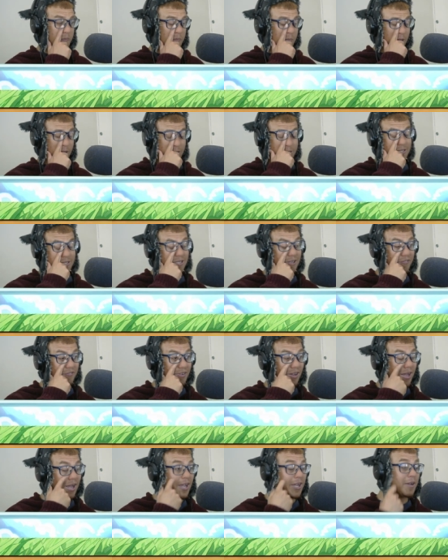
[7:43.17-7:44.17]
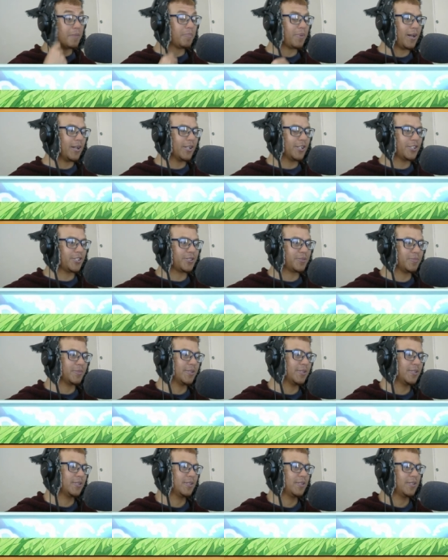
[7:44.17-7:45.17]
It's divine
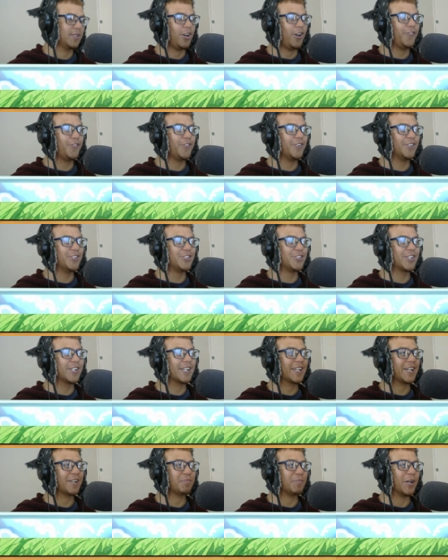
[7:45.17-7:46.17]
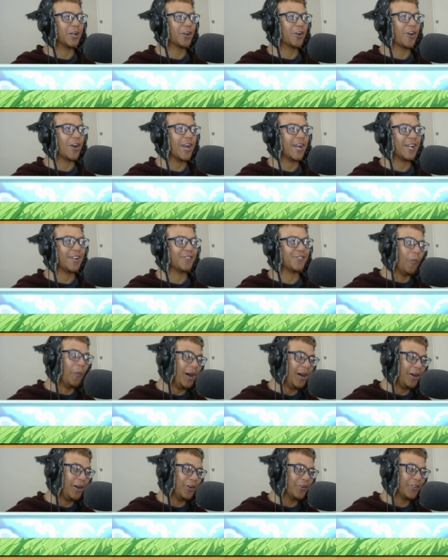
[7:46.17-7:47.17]
punishment. Offer drink at my grave.
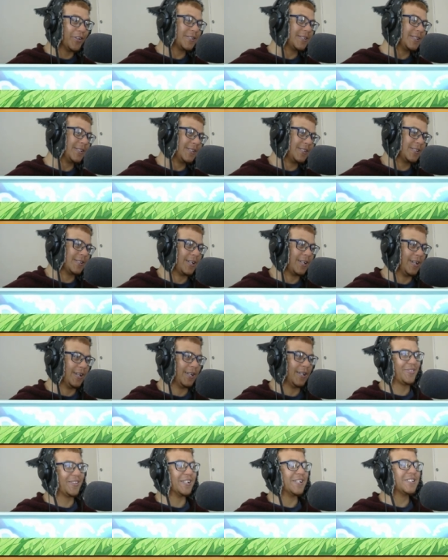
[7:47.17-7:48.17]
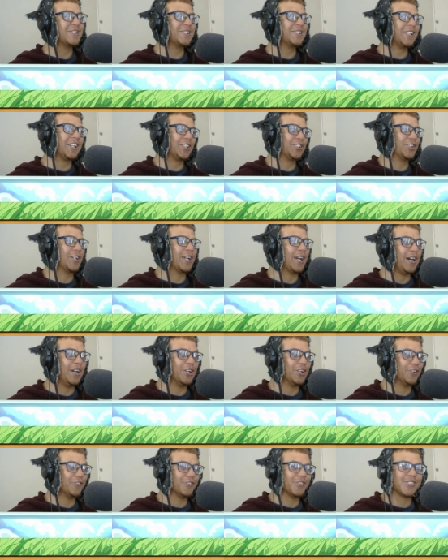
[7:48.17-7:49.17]
Wow, this is actually
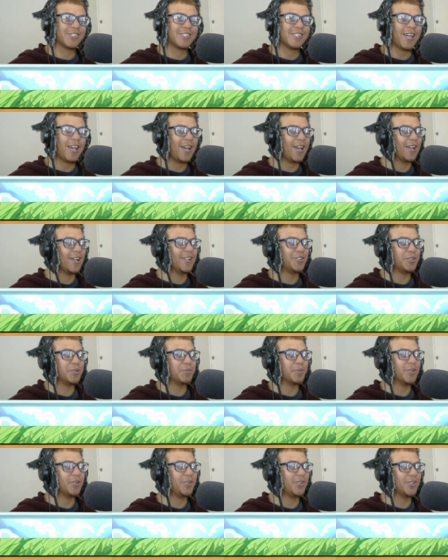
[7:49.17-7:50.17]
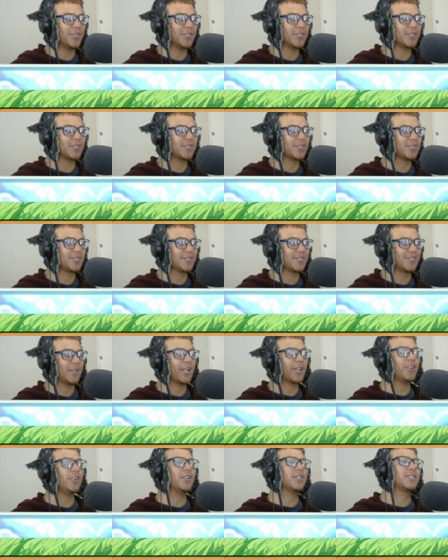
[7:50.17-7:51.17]
kind of sad, to be honest.
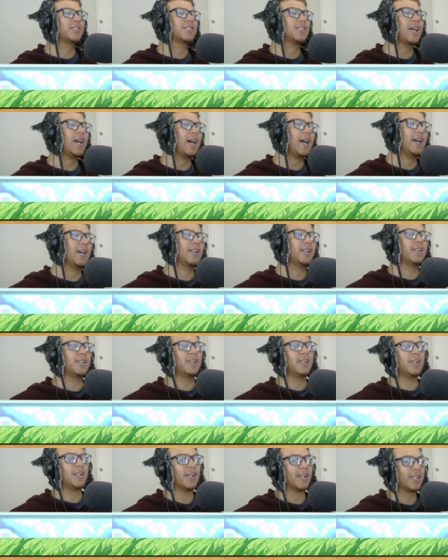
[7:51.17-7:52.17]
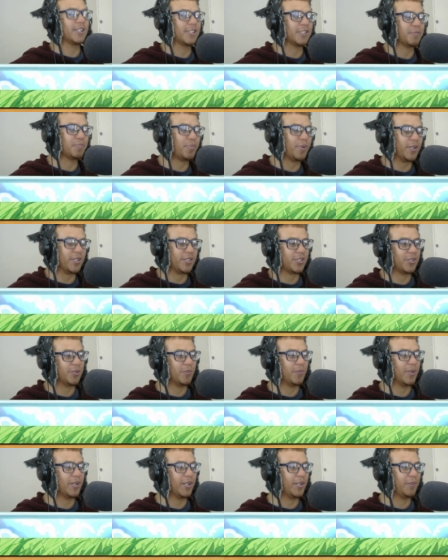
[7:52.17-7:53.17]
Like, not sad in like a
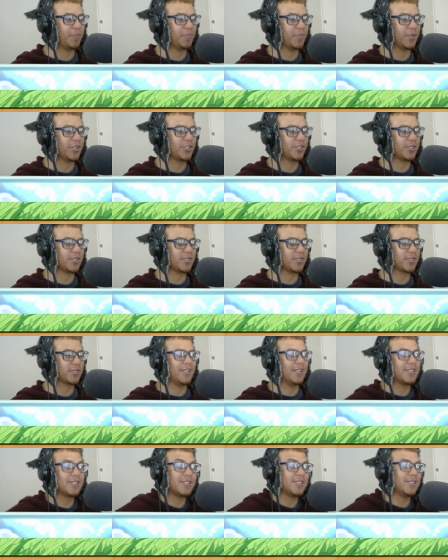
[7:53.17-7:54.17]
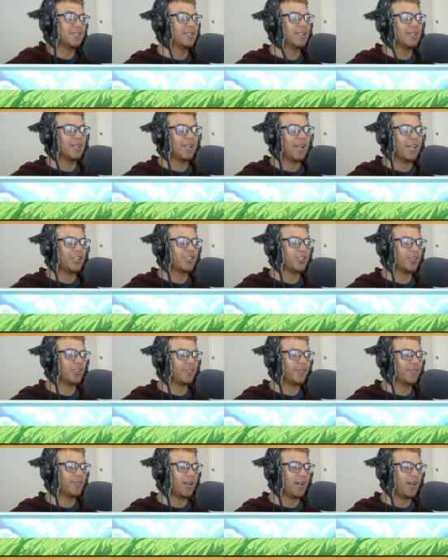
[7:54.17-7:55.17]
depressing way, but just this is the nature
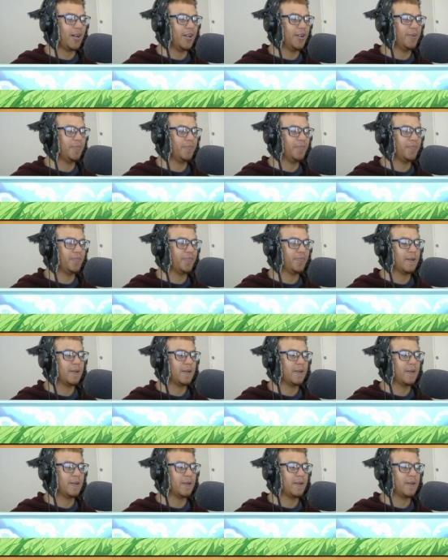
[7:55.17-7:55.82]
of time.